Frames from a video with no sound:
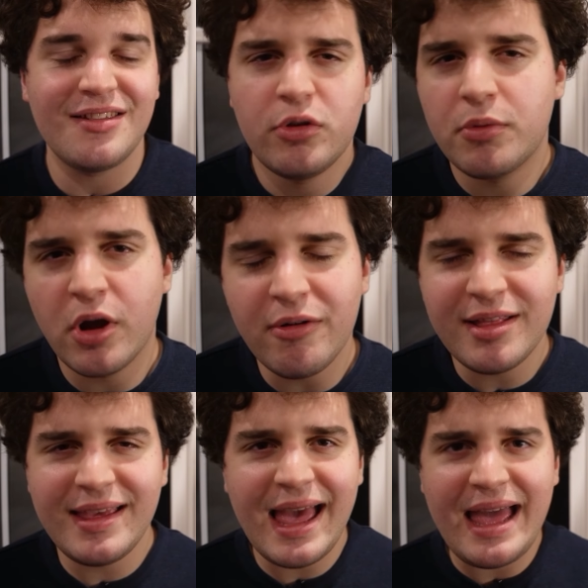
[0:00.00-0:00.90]
So
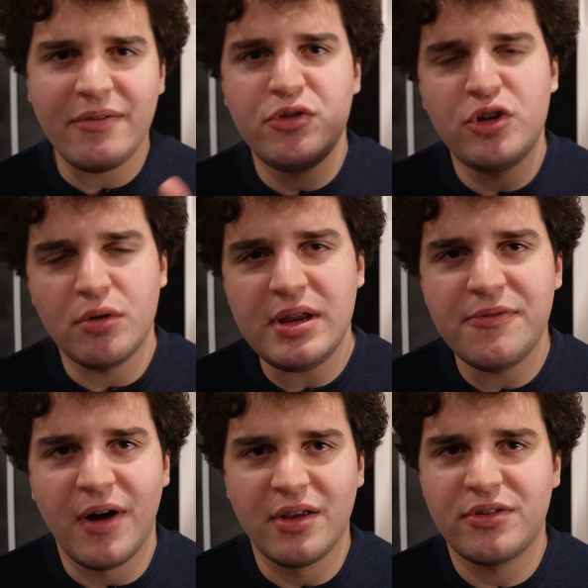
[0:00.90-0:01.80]
currently I have Jodie
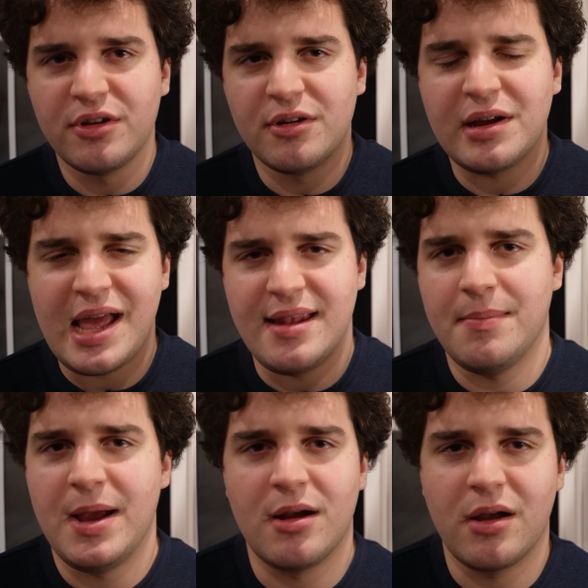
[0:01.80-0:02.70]
Foster and
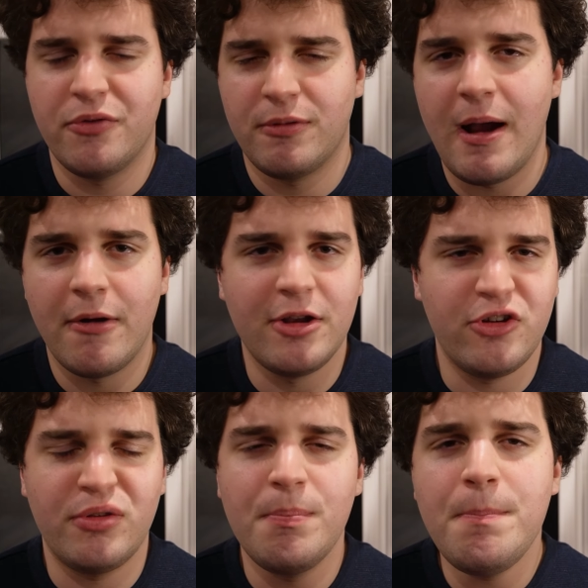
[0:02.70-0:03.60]
America Ferrera
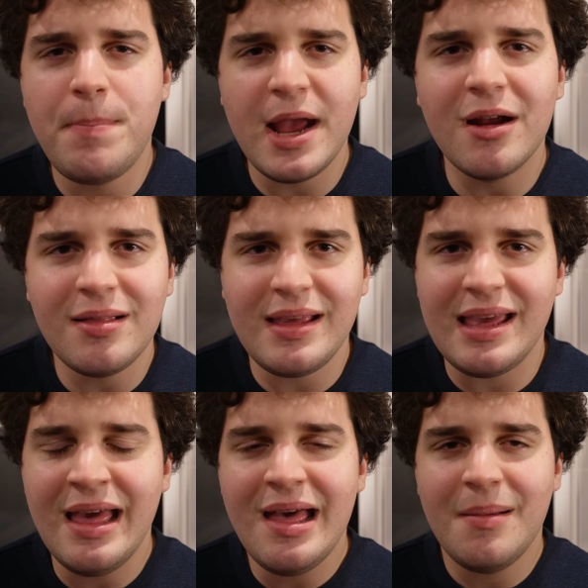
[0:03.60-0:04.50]
just
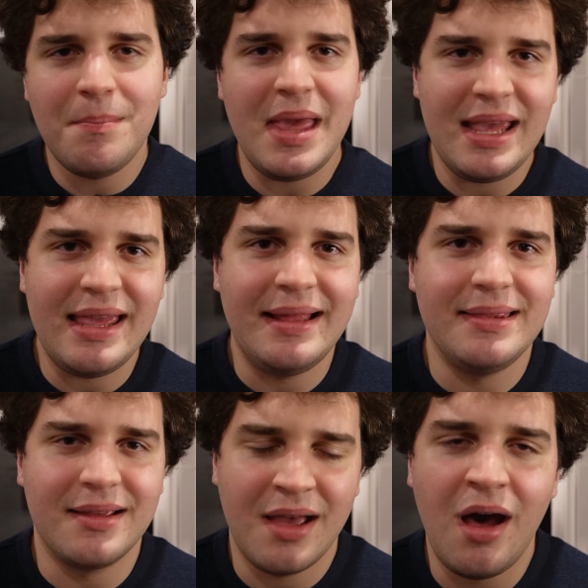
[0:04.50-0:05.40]
barely
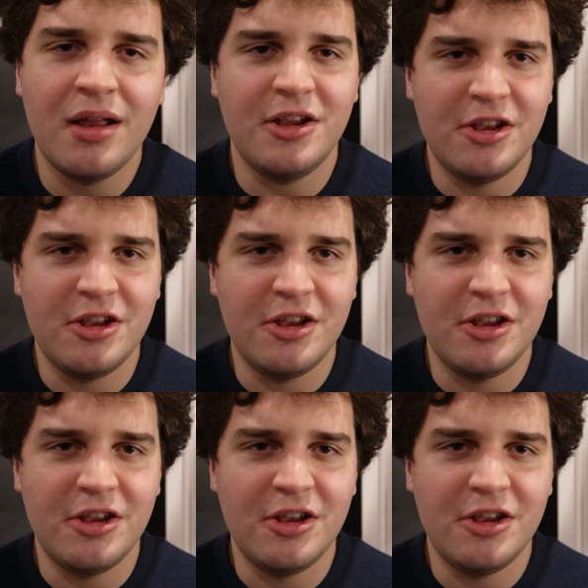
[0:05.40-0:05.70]
making the cut.